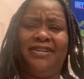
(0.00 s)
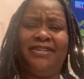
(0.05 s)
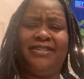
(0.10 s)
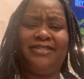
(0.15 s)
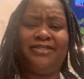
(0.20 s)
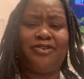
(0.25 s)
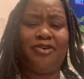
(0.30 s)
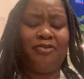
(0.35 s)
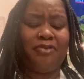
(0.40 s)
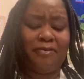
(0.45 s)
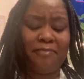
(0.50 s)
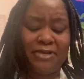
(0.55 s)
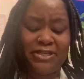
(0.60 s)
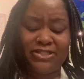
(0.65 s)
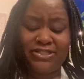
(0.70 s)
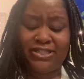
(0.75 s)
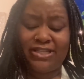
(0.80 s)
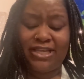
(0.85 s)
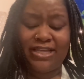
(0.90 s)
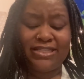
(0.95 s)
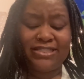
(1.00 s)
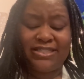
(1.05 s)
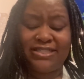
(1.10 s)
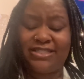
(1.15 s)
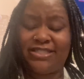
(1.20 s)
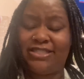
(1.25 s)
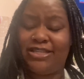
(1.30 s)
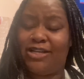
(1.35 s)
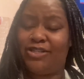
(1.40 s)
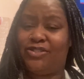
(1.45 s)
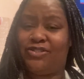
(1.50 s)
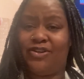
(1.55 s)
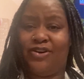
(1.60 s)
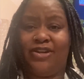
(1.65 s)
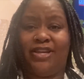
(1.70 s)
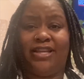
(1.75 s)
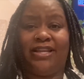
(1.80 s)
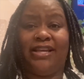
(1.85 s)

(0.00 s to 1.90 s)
So, I mean, she ain't just touch on it.